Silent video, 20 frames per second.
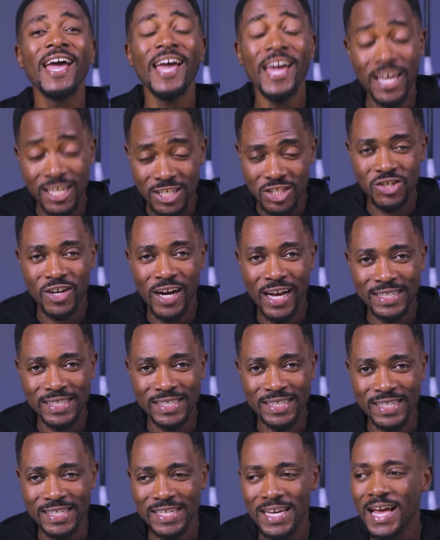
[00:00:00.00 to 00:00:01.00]
in
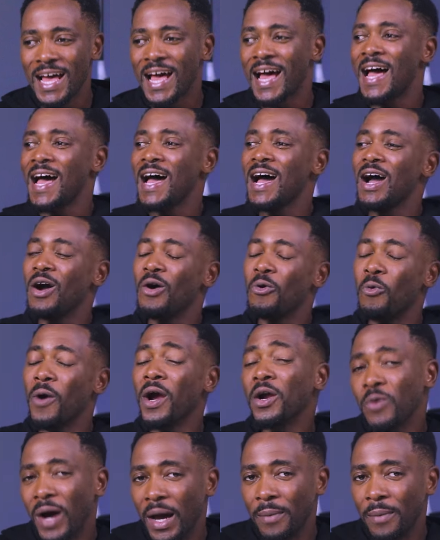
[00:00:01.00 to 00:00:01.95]
Transit. Where do